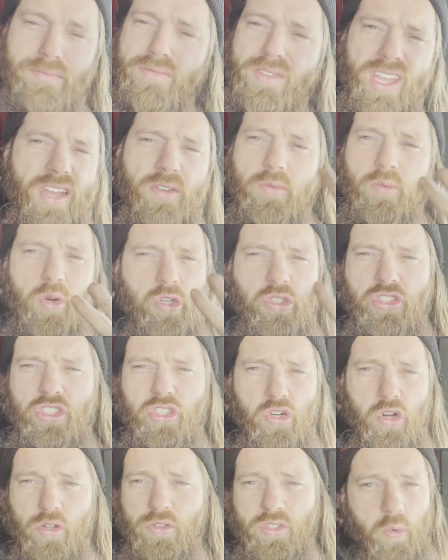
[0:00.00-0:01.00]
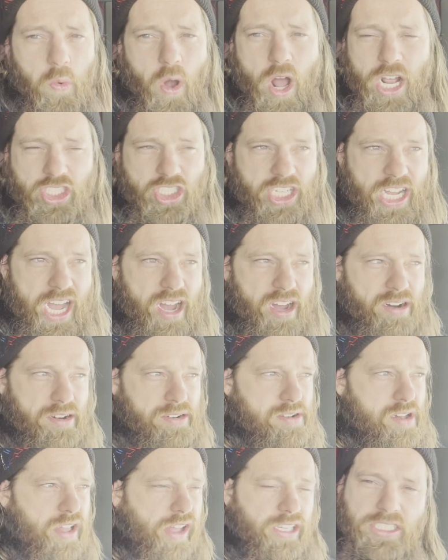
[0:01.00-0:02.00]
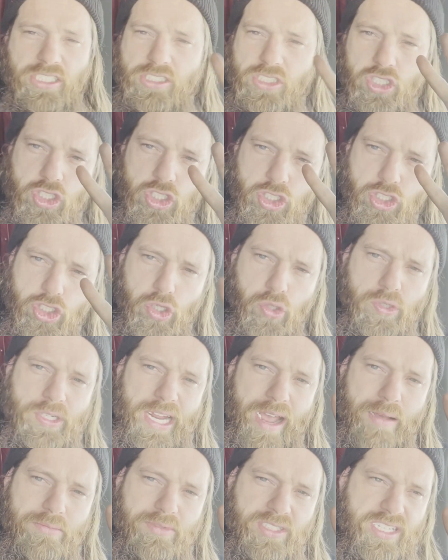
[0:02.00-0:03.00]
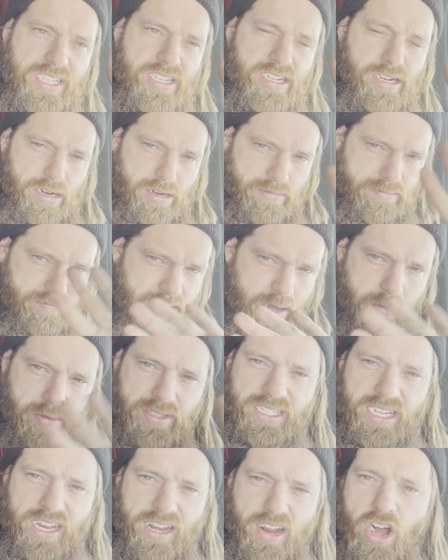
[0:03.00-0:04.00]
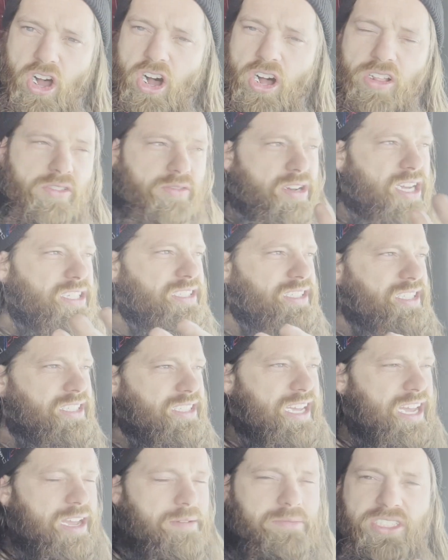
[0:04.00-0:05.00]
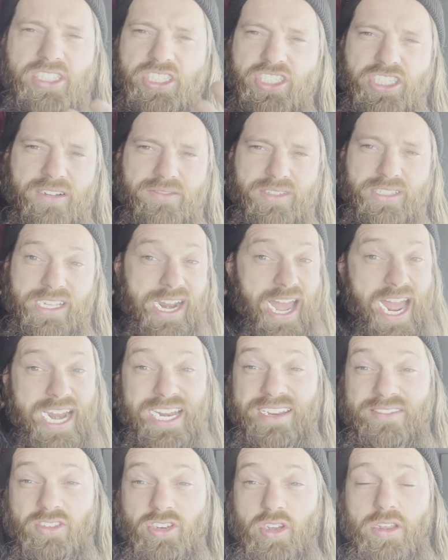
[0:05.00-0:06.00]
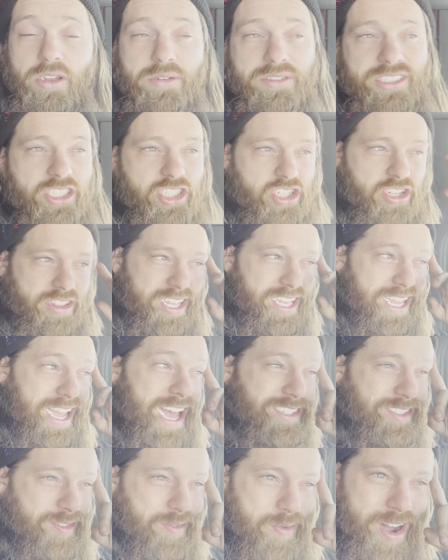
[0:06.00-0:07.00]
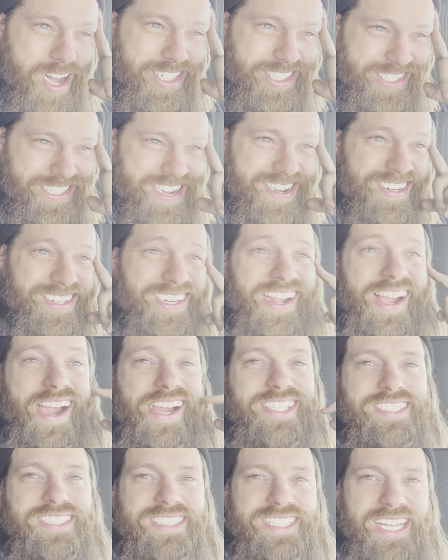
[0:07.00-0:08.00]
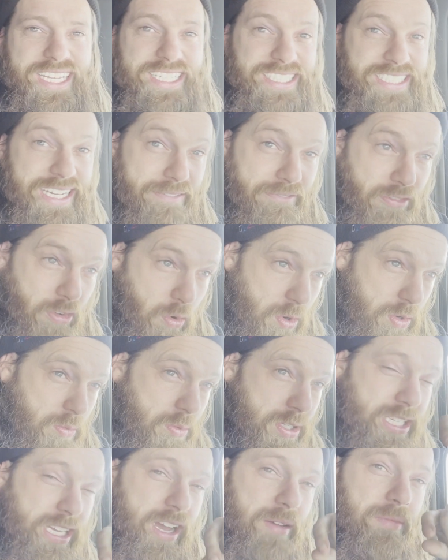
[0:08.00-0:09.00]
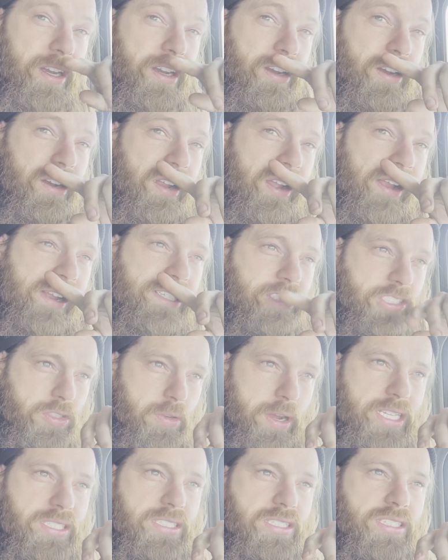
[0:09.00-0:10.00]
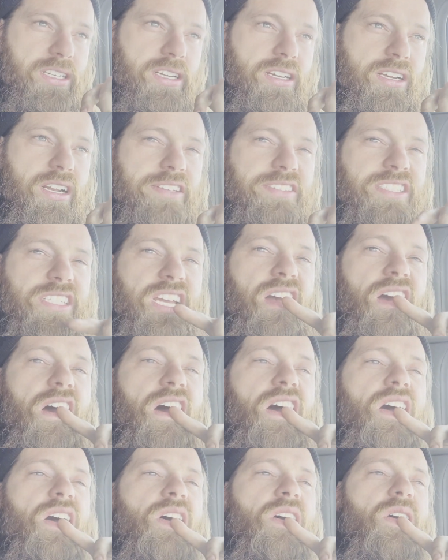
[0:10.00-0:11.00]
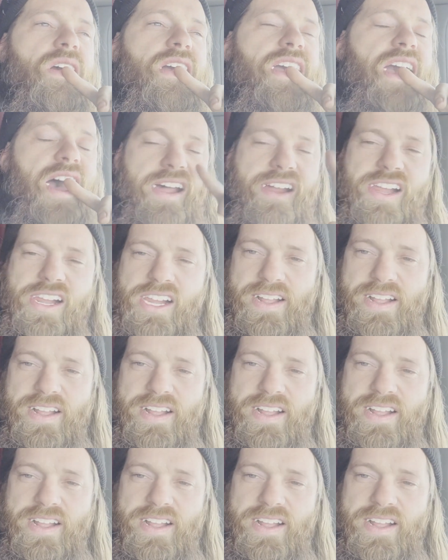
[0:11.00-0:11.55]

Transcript: And Rooster only washed out 2 times a year. That was it. All the rest of the times he shoveled out. I didn't even know there was such a thing as a washout, except for when we'd come here twice a year, and I was like, oh yeah.